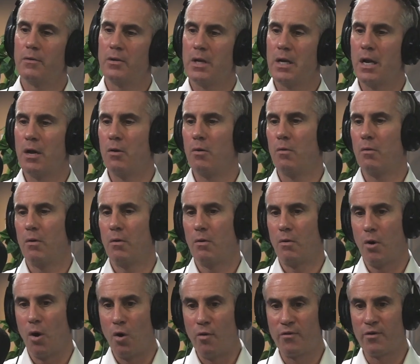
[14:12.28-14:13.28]

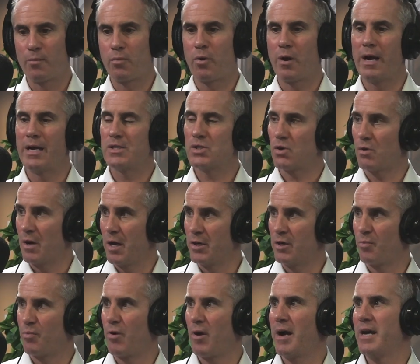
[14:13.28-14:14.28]
overpriced or
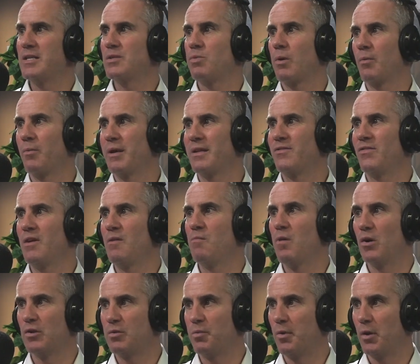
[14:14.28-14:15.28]
underpriced, where we see
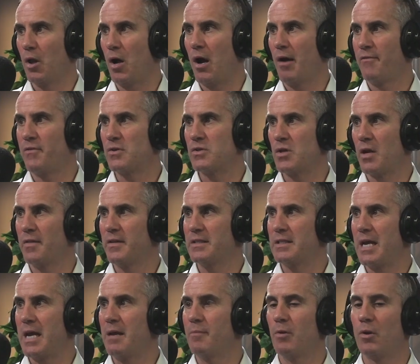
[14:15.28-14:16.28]
multiple offers on the
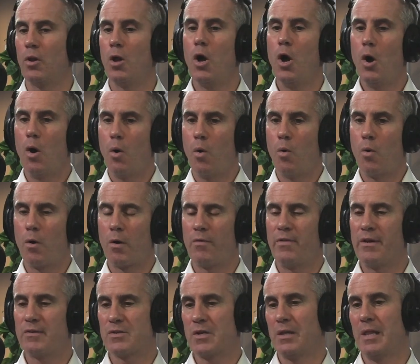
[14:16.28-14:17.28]
table, or
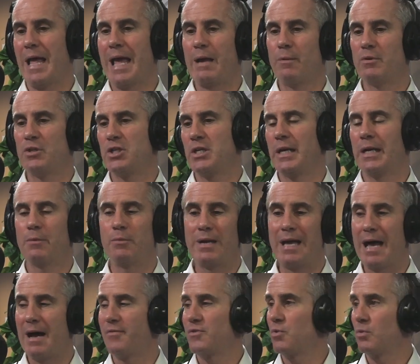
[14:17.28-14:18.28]
there's a languishing and we
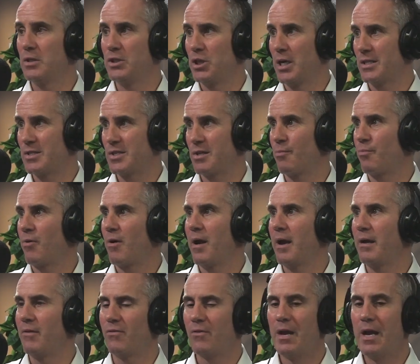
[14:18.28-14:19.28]
have to adjust the
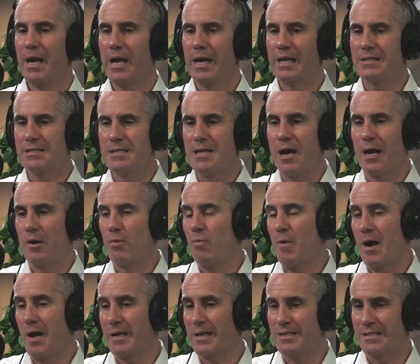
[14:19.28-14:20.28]
price. It's not a
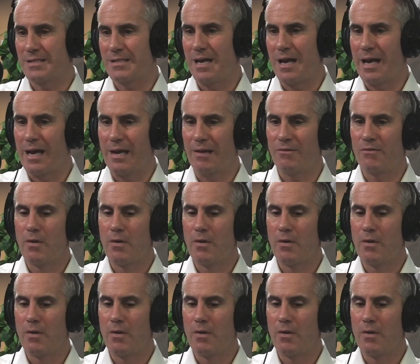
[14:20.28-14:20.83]
rocket science.